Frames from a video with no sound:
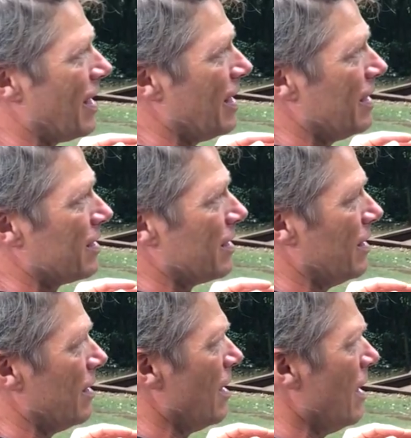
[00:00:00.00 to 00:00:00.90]

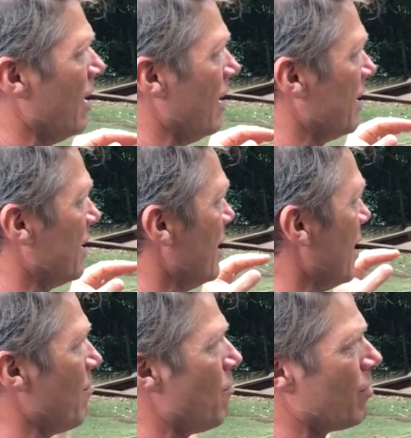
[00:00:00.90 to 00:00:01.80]
days, and seeing
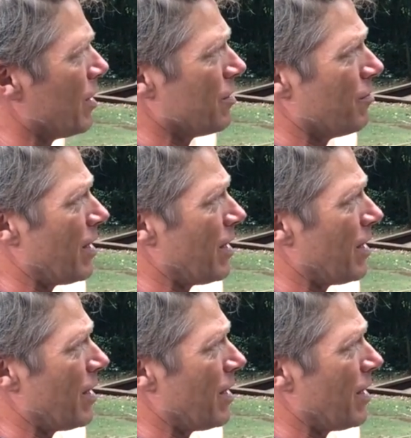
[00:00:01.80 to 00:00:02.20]
how water still